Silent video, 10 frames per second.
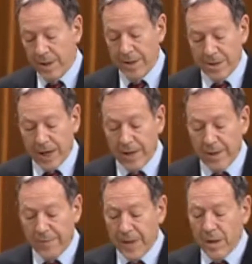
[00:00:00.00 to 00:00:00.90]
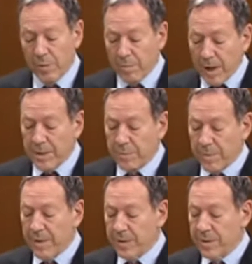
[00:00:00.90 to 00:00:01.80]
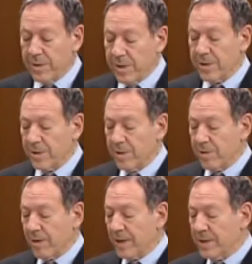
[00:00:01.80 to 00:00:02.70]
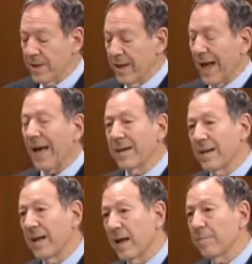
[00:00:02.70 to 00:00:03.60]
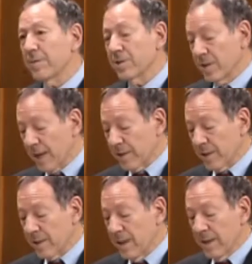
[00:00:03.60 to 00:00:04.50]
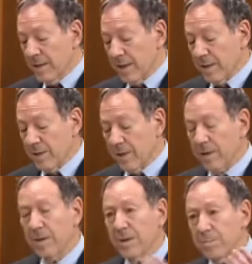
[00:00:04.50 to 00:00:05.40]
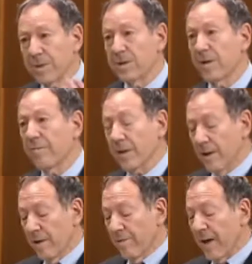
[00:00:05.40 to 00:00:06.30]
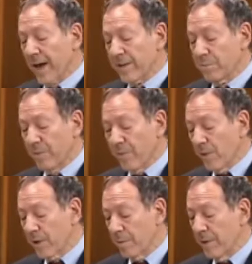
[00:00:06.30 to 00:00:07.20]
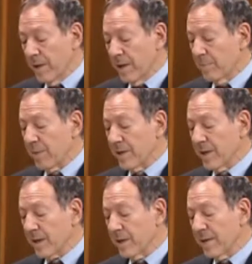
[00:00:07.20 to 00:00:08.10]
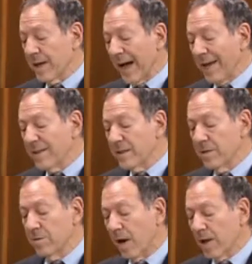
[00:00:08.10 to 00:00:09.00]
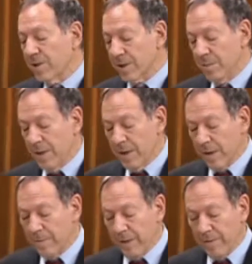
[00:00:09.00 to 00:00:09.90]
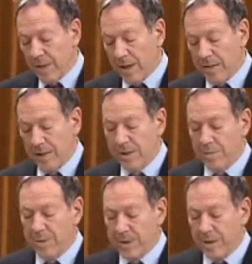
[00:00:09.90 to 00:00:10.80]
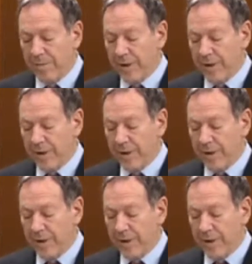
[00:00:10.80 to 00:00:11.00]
Second, we must permit judicial discretion and enable judges to consider the specific facts before them, in particular the undue hardship that may result in specific